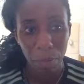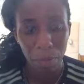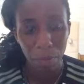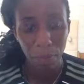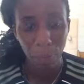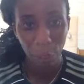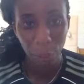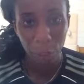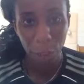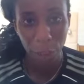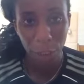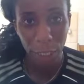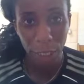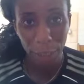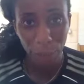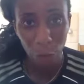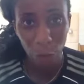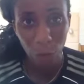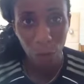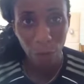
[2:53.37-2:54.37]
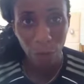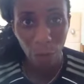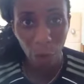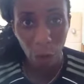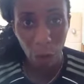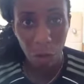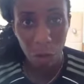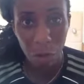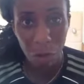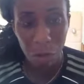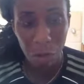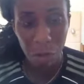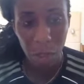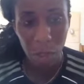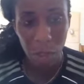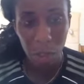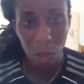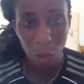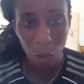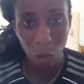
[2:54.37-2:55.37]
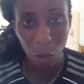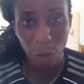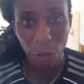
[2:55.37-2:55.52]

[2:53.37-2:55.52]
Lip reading: body shape to advance. So your